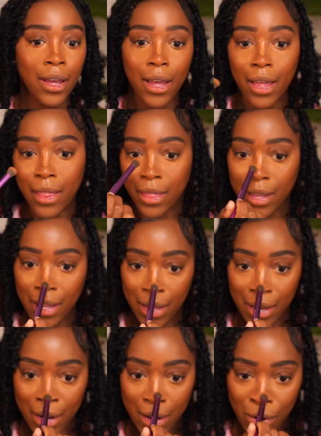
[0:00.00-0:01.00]
And
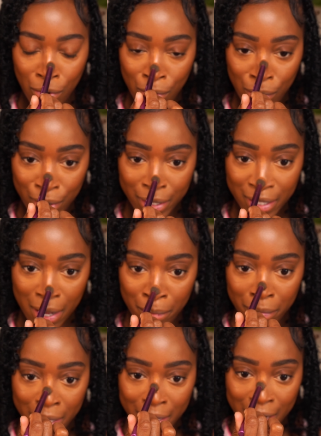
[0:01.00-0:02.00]
then of course I'm
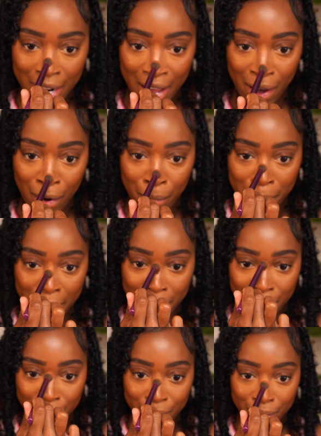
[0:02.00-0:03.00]
blending out my
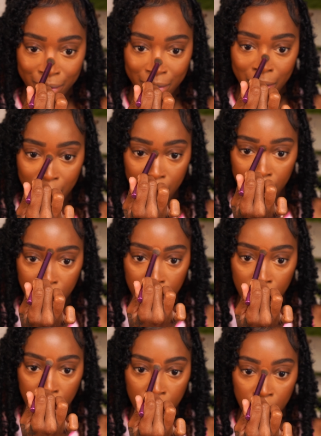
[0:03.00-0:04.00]
nose.
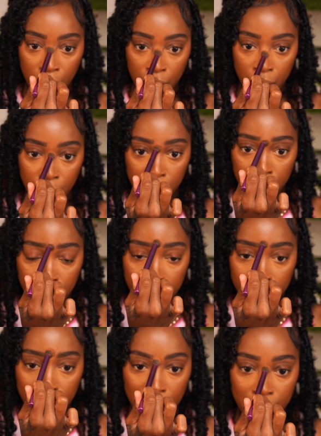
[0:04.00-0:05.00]
We're gonna
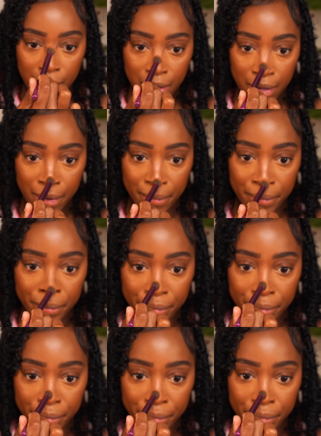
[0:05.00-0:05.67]
bring that up.